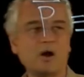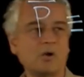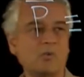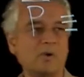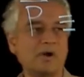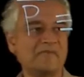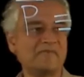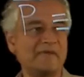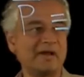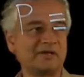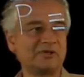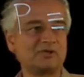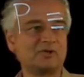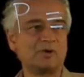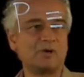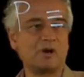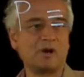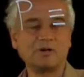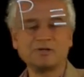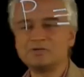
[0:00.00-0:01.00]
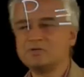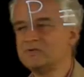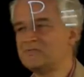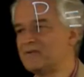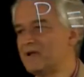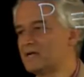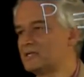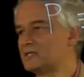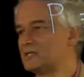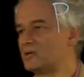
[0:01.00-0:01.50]
R1 vector and
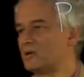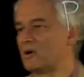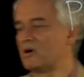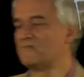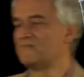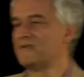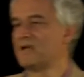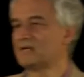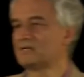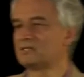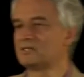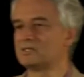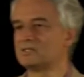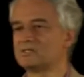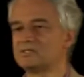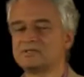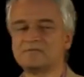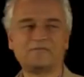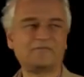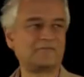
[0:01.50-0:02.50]
R2 vector are vectors